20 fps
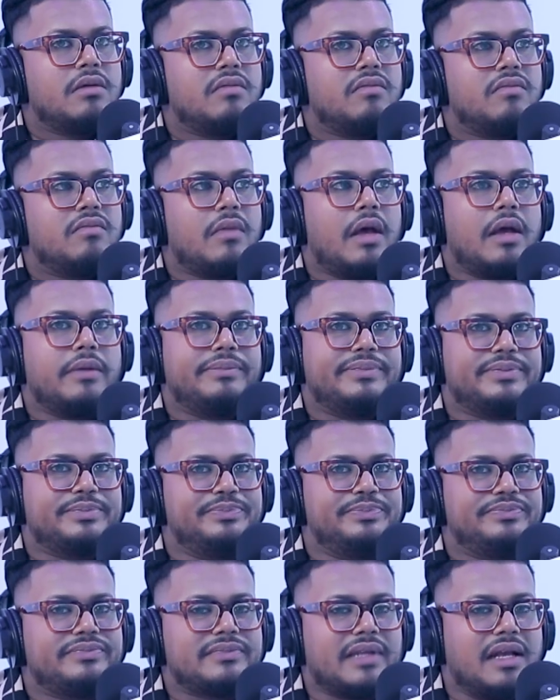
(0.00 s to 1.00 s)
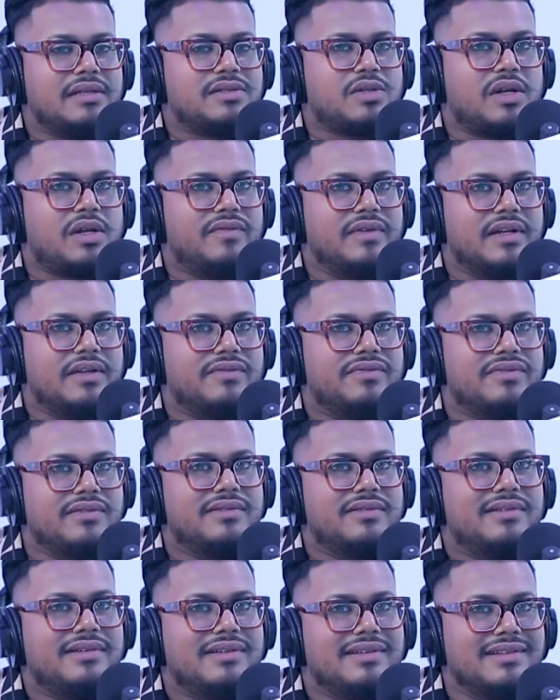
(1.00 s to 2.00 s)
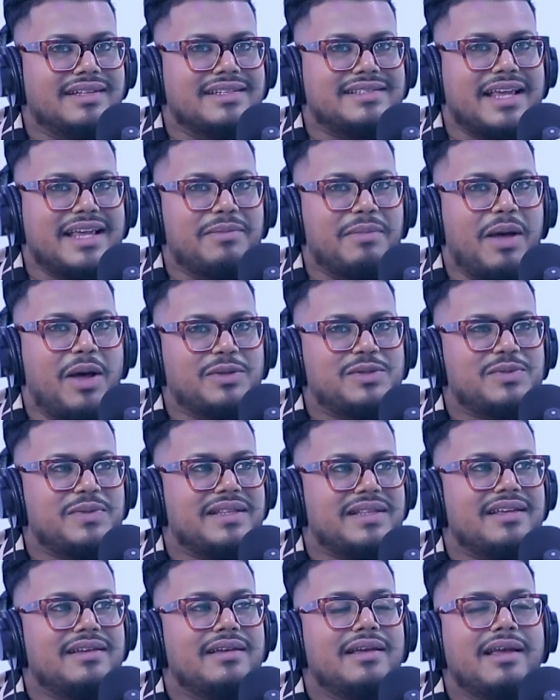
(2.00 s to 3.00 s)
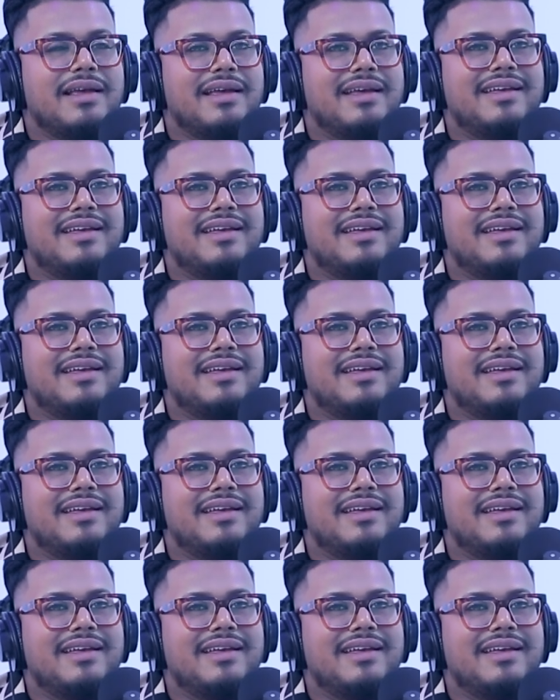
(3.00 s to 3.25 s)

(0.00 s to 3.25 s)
I sort of live in the same house with her.